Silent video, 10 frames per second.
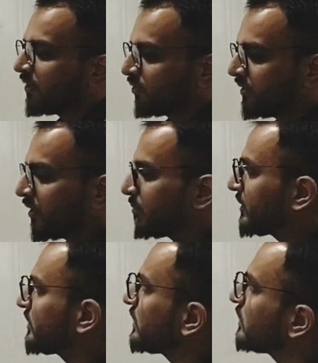So in our
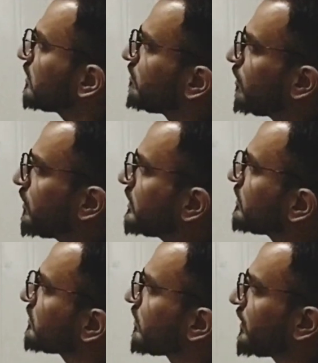patient, following
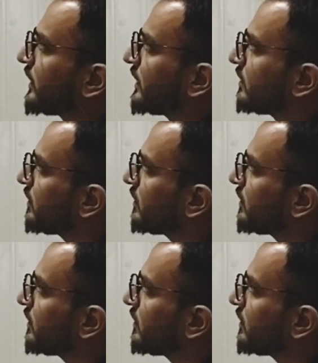this criteria,